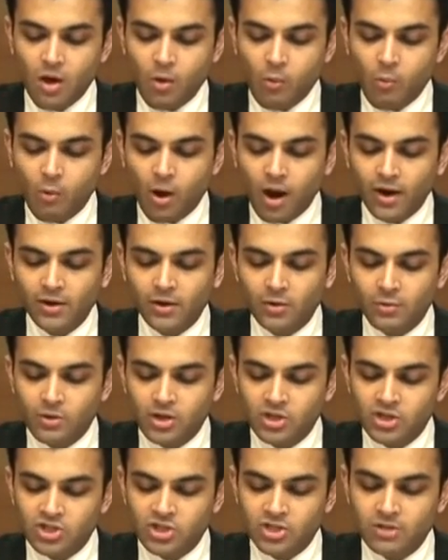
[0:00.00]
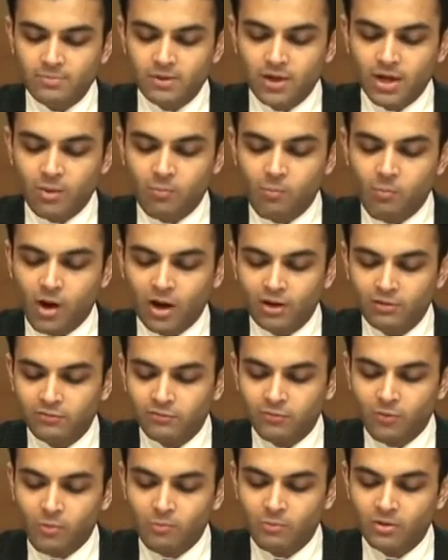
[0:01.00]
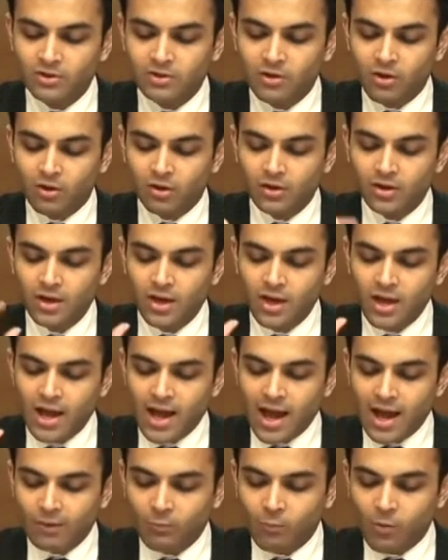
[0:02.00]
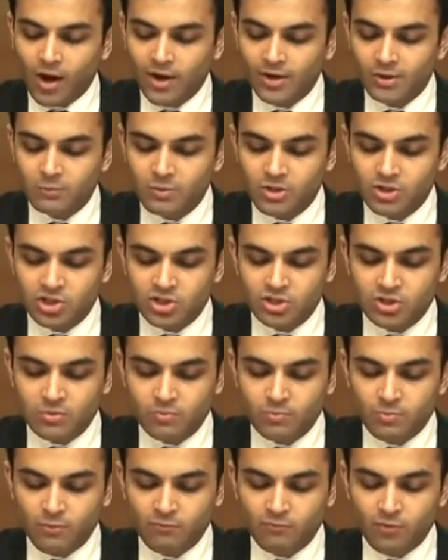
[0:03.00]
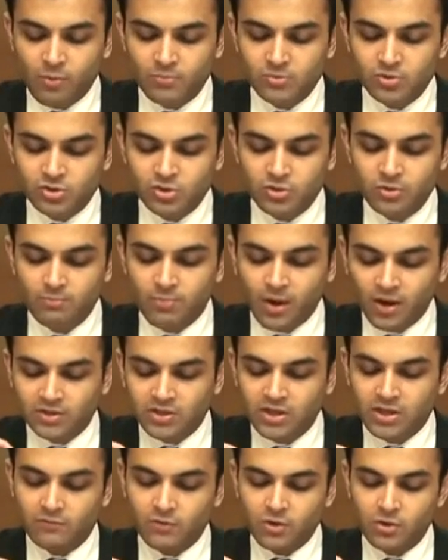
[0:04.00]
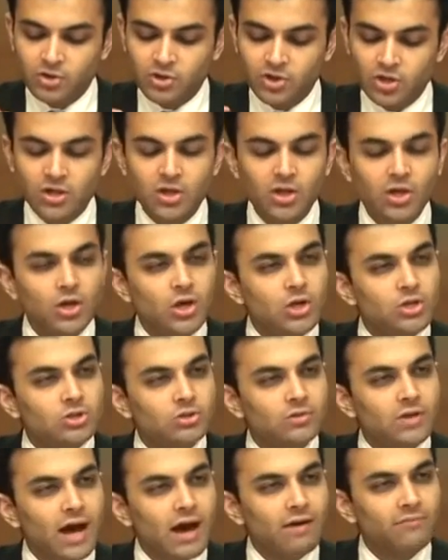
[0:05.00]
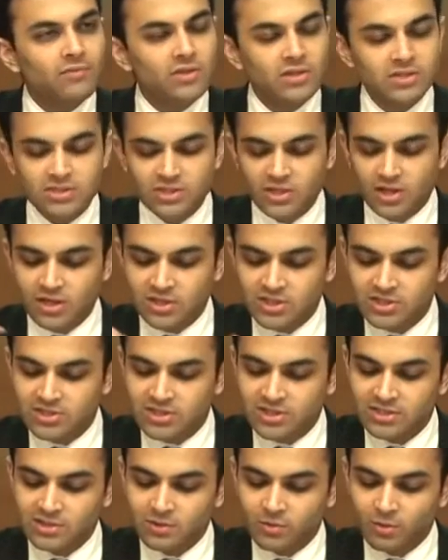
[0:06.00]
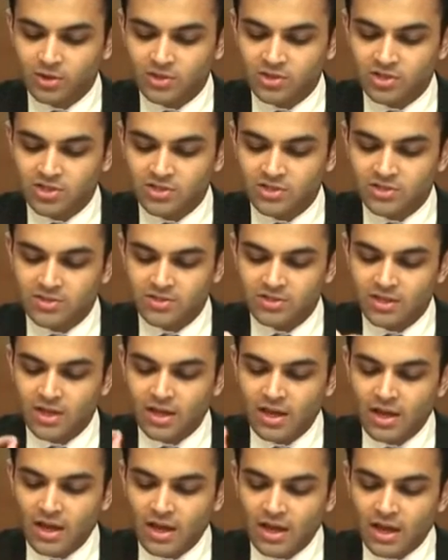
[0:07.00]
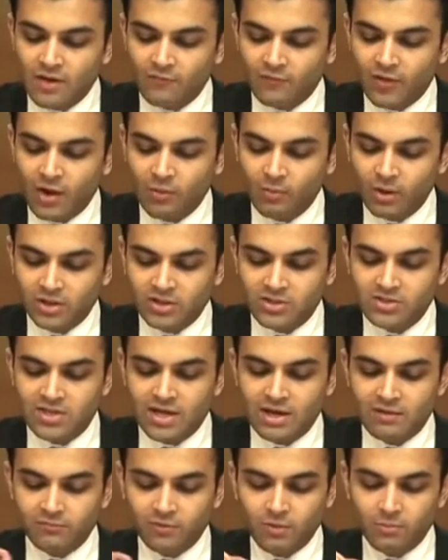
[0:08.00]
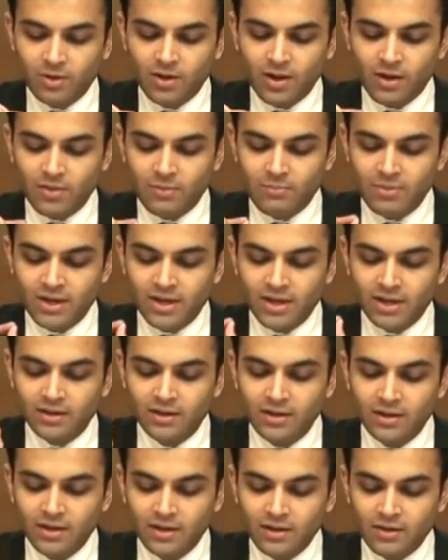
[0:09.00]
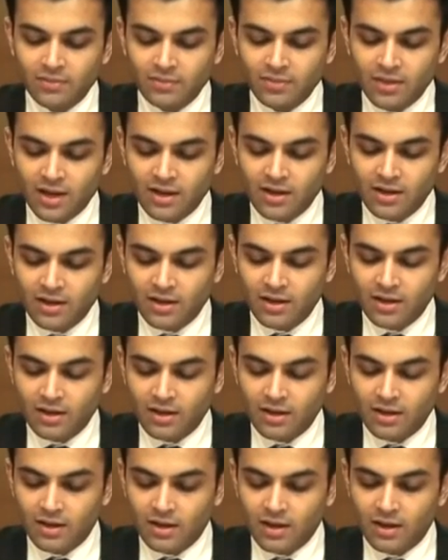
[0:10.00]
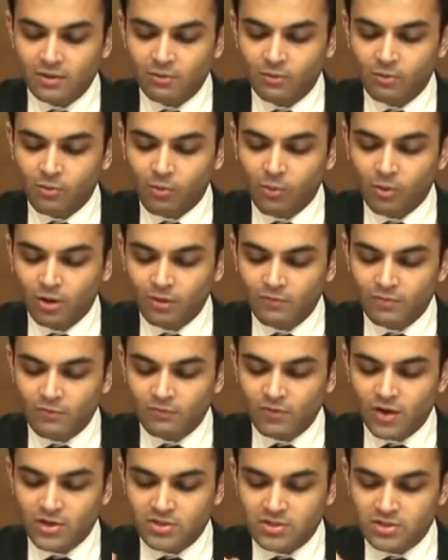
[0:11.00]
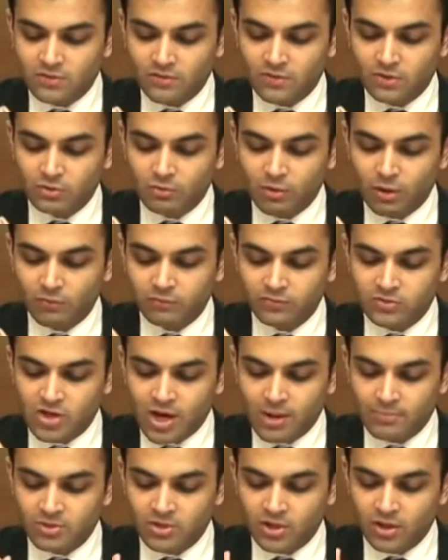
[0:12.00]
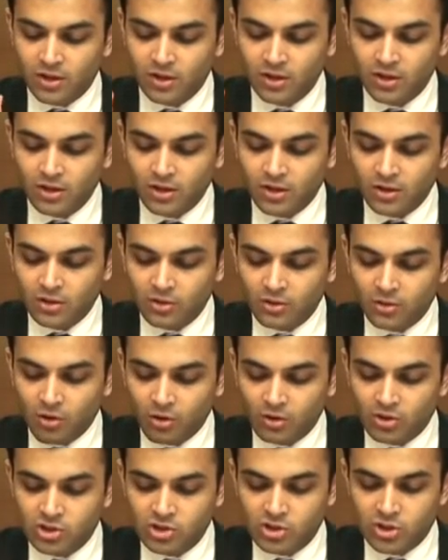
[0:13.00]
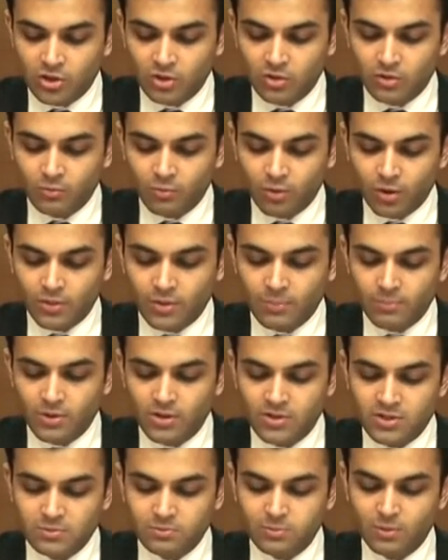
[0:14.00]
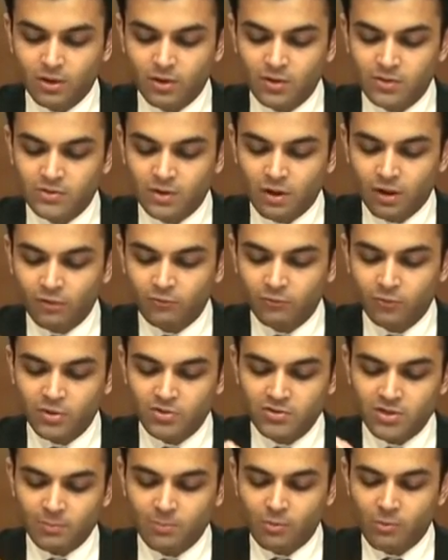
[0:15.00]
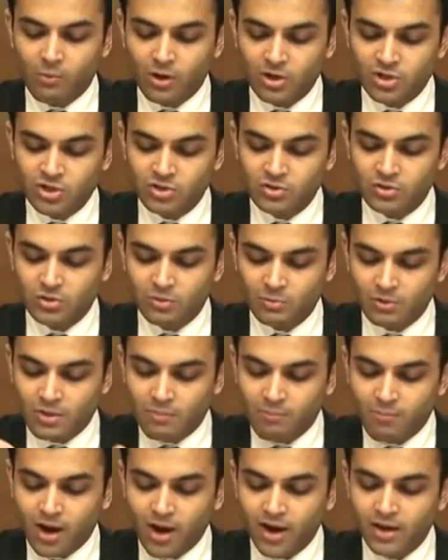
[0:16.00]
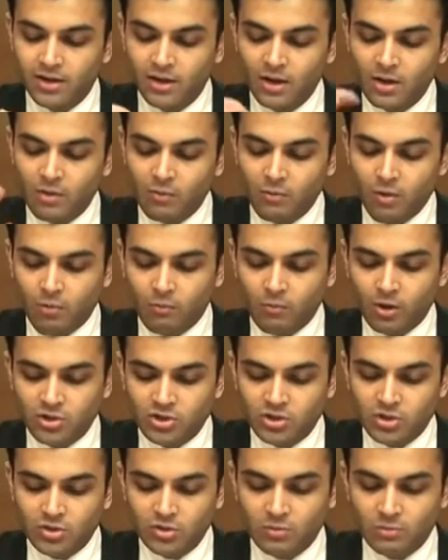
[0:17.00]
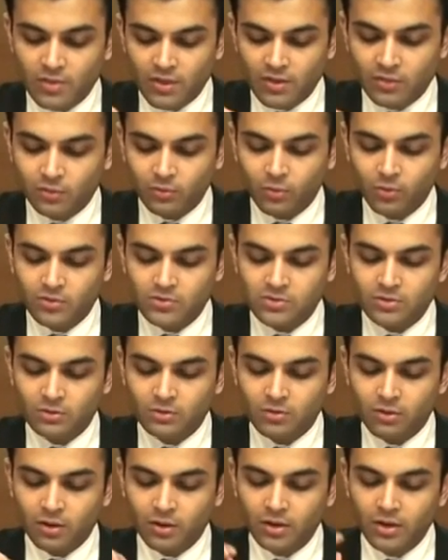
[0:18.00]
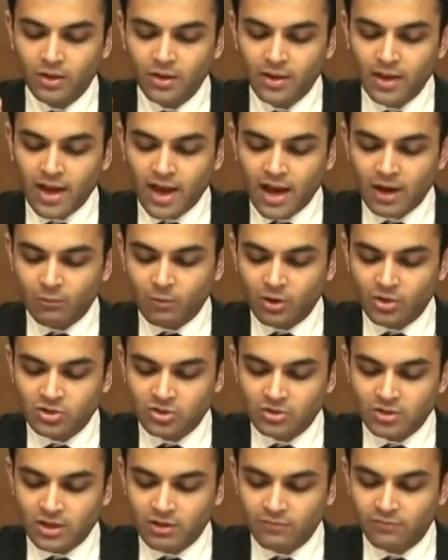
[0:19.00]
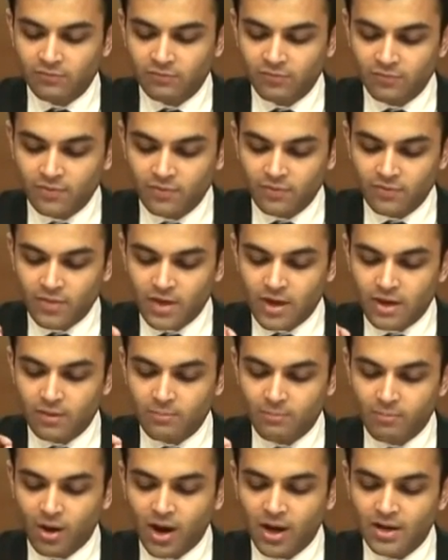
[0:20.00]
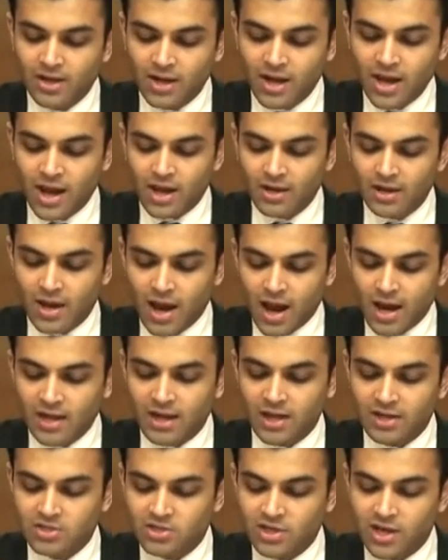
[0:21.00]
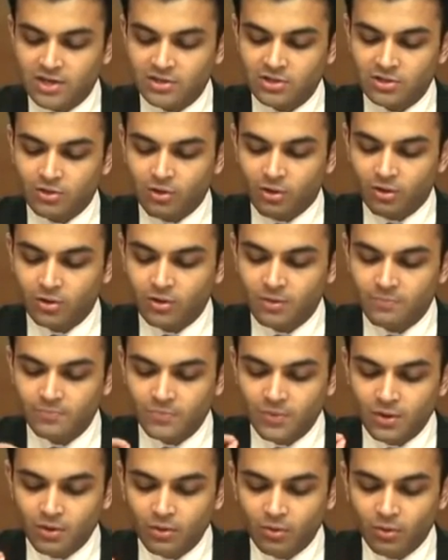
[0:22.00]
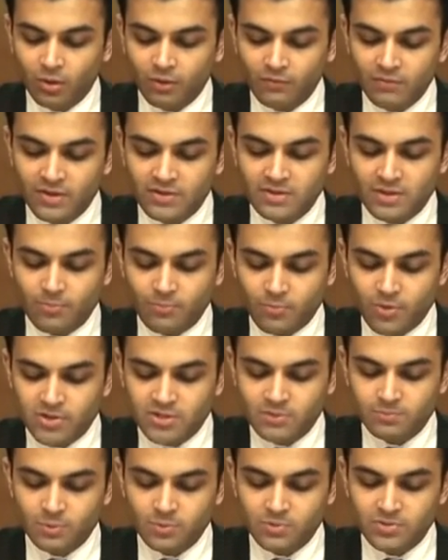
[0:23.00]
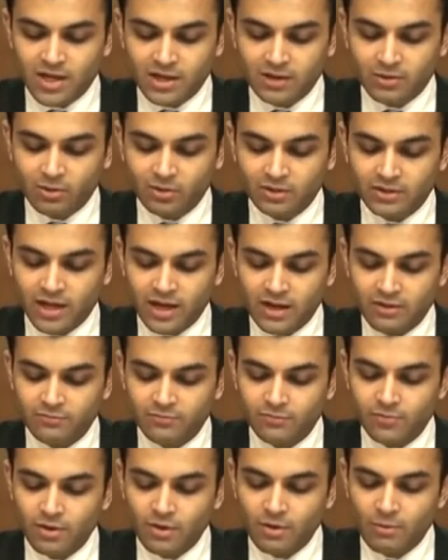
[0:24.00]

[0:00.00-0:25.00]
One who wishes to become one form with God and one who wishes to perform true bhakti devotion should have these 36 qualities. If I were to say it from another meaning, then in all of the verses of the 12th chapter, God showed what the principles are. For example, what should do with the mind, or what should do with the thoughts of God, and what should give the mind and the intellect to God. All of these are principles that God gave.